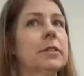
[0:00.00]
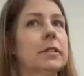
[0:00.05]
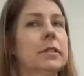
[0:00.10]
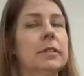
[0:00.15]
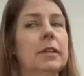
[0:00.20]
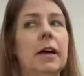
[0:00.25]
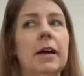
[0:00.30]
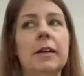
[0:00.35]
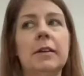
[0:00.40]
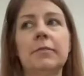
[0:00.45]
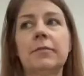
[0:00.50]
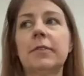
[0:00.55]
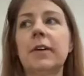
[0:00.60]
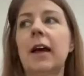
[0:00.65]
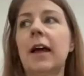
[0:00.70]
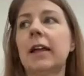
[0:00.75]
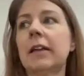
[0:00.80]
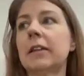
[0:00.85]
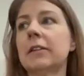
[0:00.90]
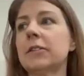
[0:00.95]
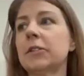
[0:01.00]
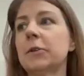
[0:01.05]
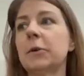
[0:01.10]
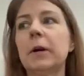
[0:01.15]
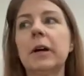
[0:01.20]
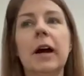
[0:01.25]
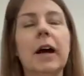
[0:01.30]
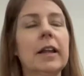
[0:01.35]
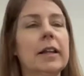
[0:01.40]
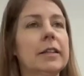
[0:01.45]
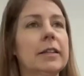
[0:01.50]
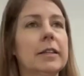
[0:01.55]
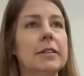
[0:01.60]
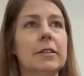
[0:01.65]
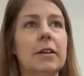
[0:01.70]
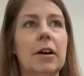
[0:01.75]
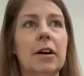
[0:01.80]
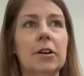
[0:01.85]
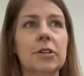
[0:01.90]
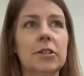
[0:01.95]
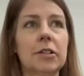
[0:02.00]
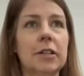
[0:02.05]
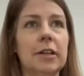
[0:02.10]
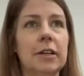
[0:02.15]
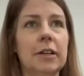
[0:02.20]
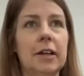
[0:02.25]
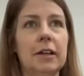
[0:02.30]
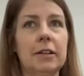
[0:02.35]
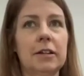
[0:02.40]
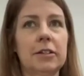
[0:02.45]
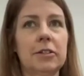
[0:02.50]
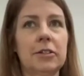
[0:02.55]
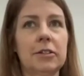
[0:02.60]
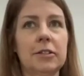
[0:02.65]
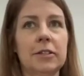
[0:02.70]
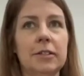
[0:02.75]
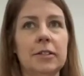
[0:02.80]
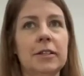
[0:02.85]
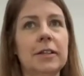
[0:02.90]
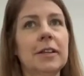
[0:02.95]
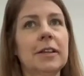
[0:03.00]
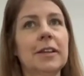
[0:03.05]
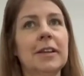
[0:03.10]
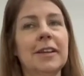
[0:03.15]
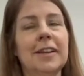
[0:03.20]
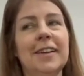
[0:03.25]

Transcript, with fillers: There's a lot of kindness going on in this auction, and that just